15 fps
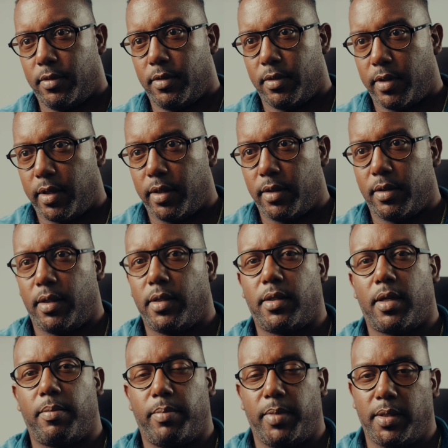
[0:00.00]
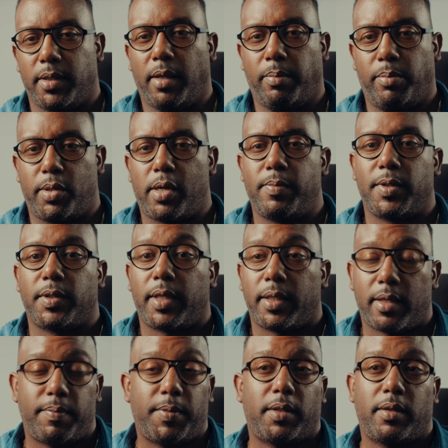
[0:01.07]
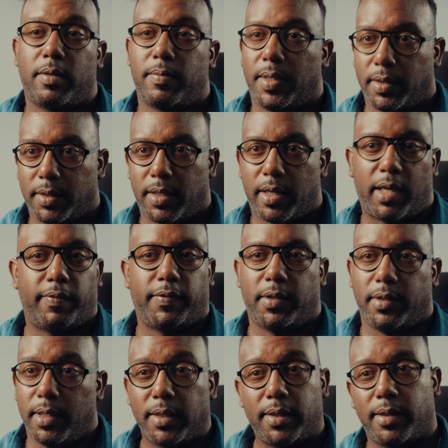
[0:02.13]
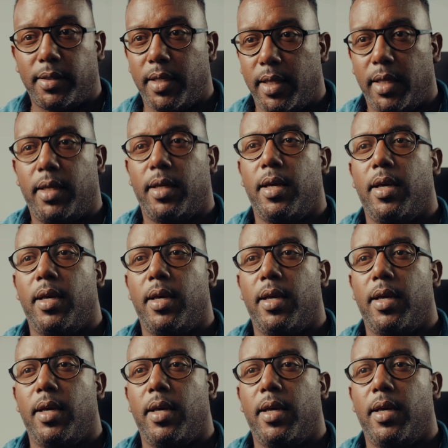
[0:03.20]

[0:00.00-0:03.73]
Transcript: Right? It's a promise that I make to my staff to this day.